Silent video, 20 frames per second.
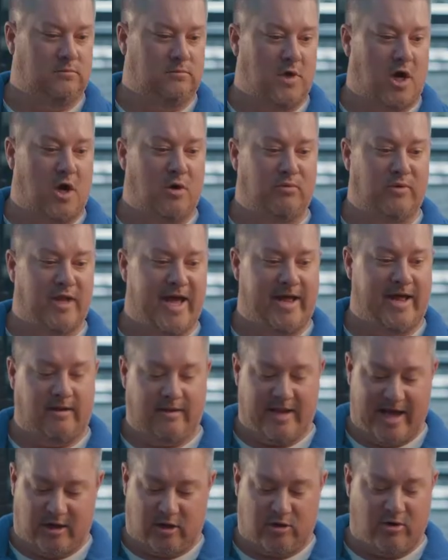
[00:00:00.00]
On that,
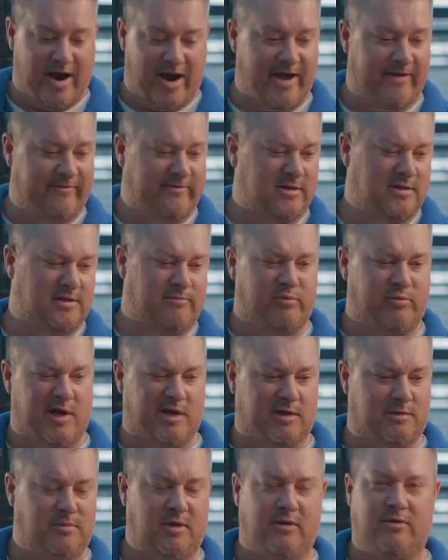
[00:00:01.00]
that graph is
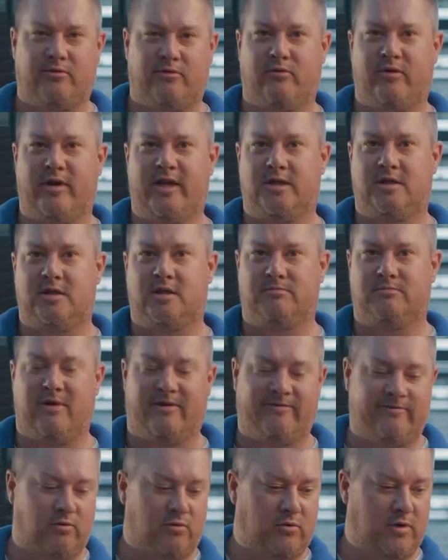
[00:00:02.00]
approximately three inches by
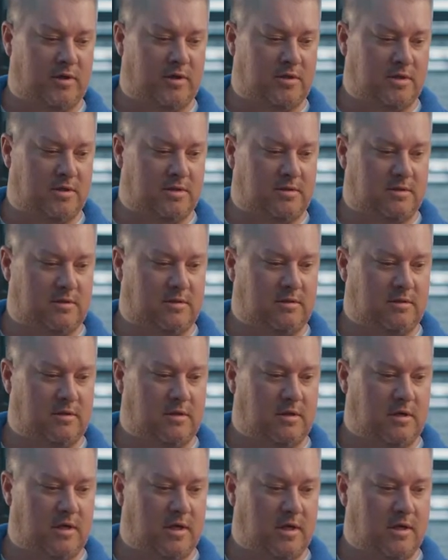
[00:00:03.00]
four inches
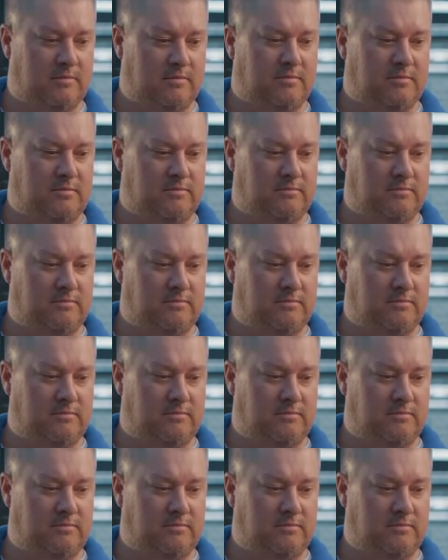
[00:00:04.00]
um,